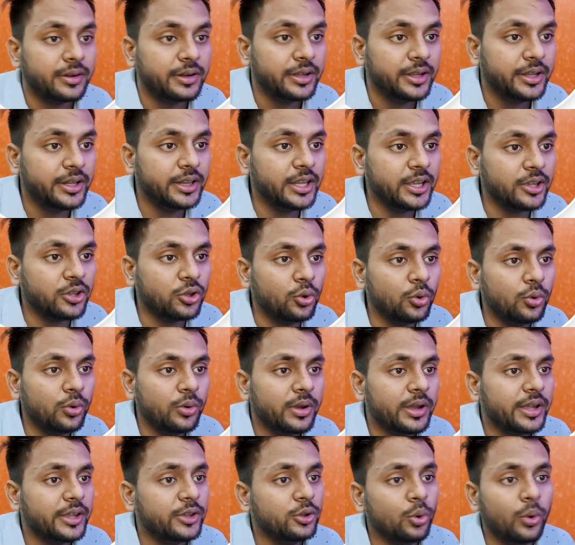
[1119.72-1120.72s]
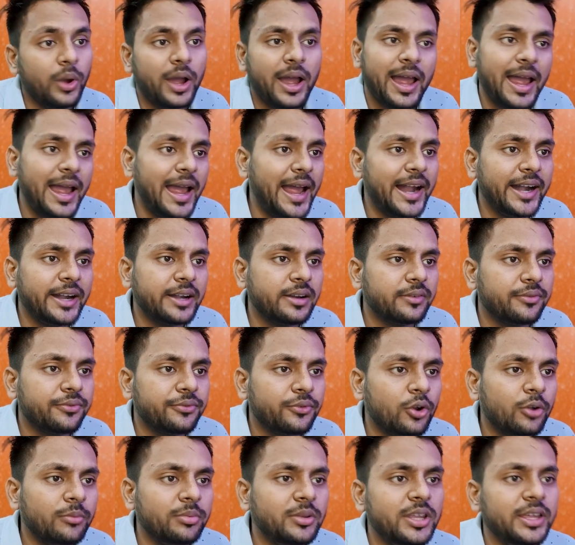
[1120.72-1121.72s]
In the queue, you add
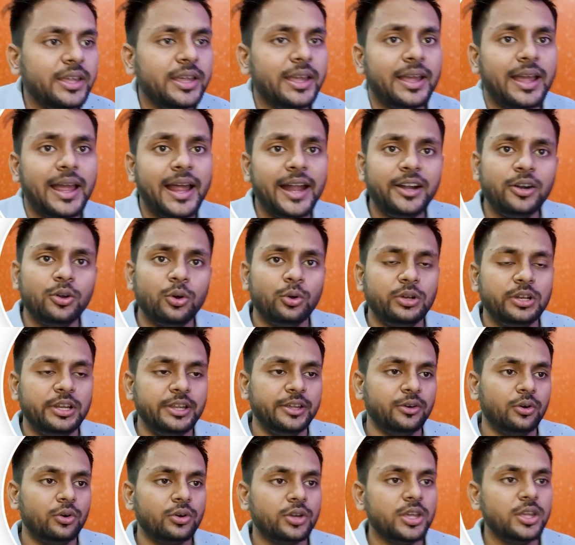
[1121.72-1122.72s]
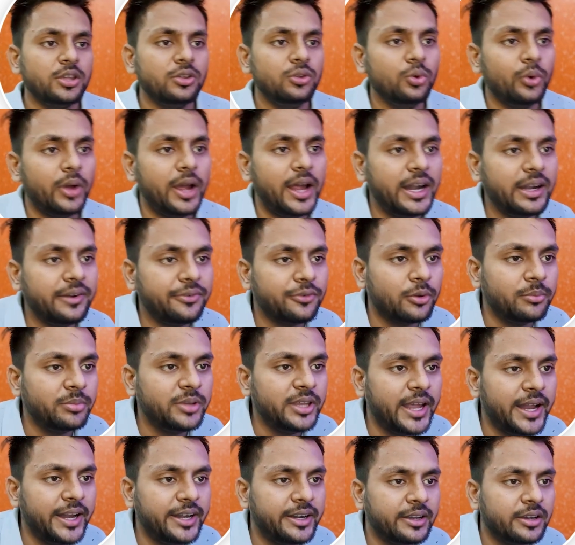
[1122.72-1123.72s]
from the end only. Okay, you add from
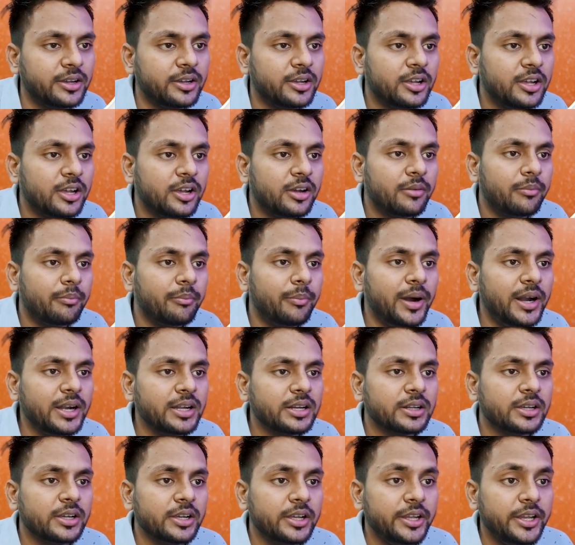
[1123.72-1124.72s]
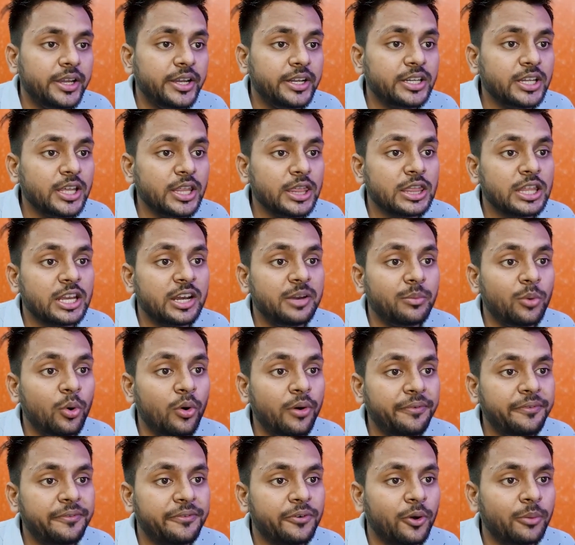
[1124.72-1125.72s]
the end, but it is
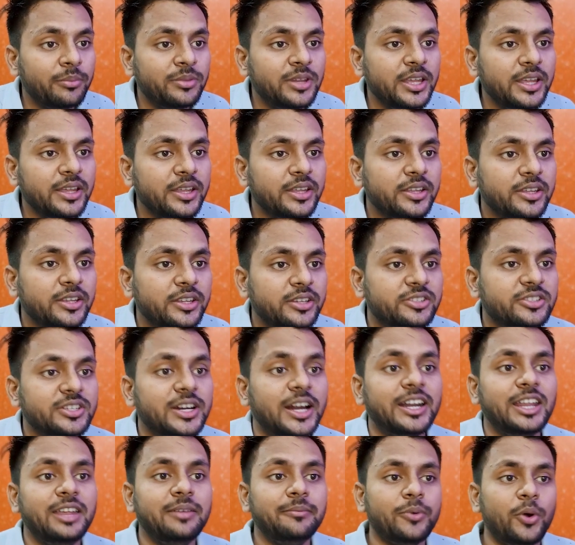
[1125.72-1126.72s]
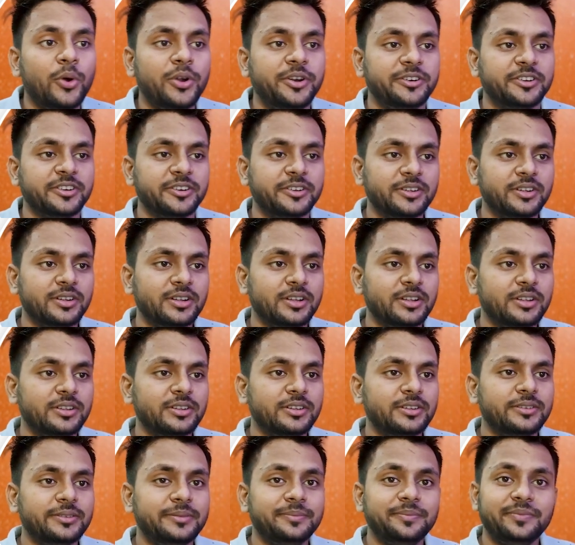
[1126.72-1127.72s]
removed from the starting point.
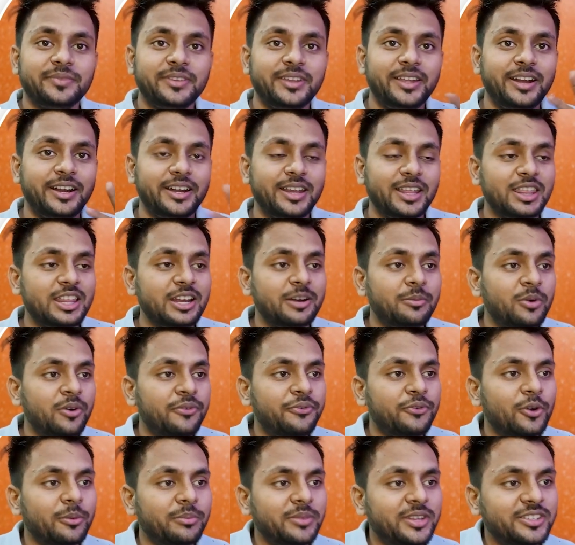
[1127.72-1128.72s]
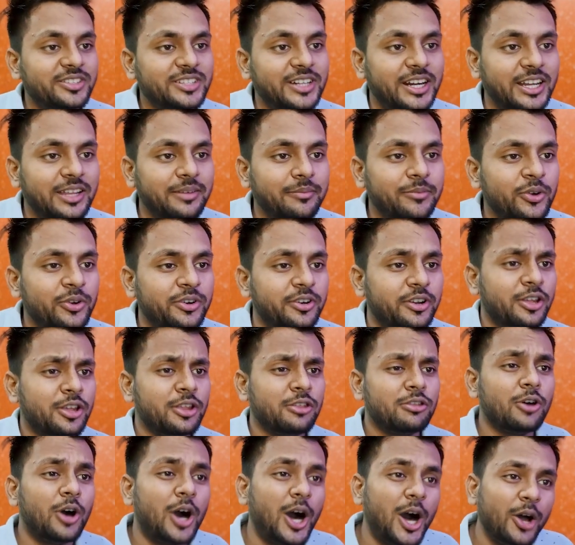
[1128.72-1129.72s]
It is removed from the starting point.
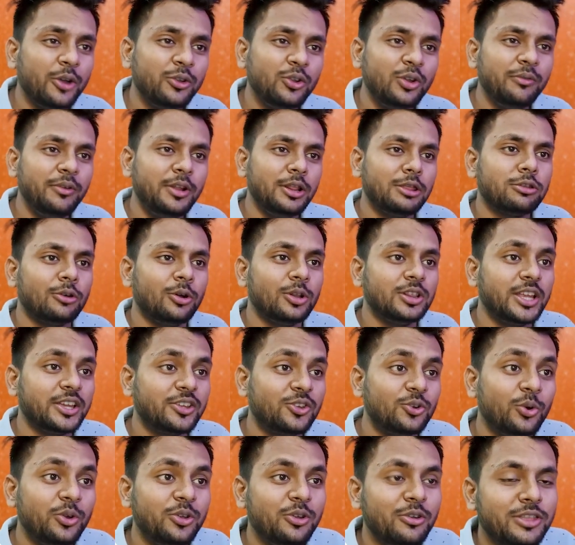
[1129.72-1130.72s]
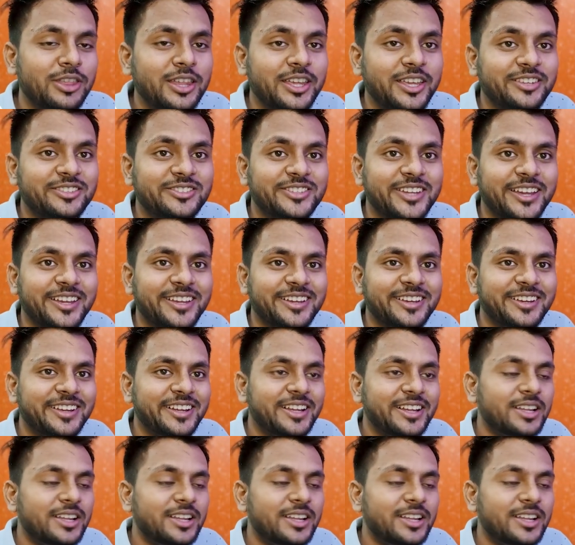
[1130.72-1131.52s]
So how you will solve the queue using stack?